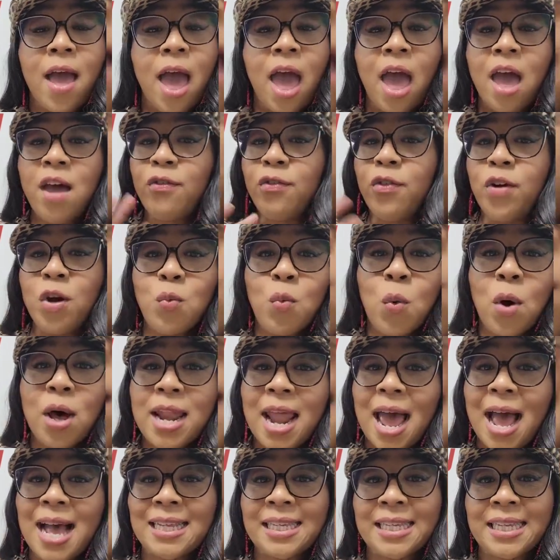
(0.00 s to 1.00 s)

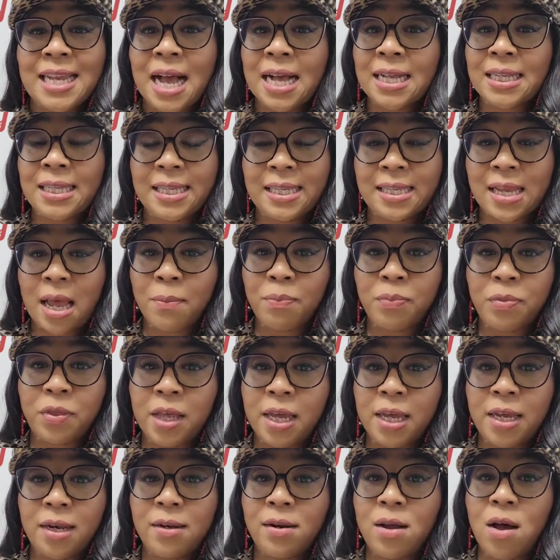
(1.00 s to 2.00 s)
Everyone has done
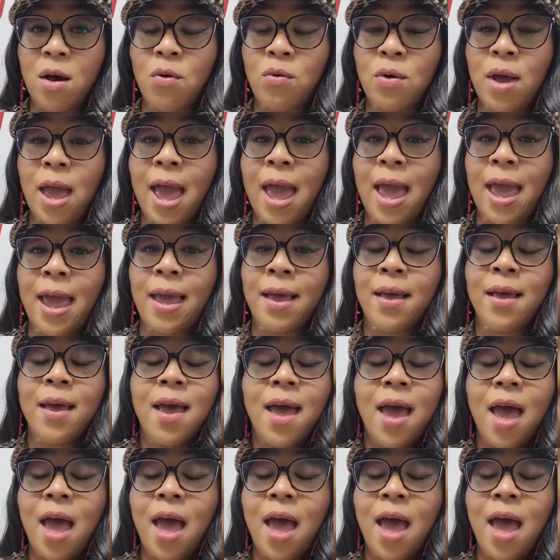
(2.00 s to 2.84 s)
something. Okay.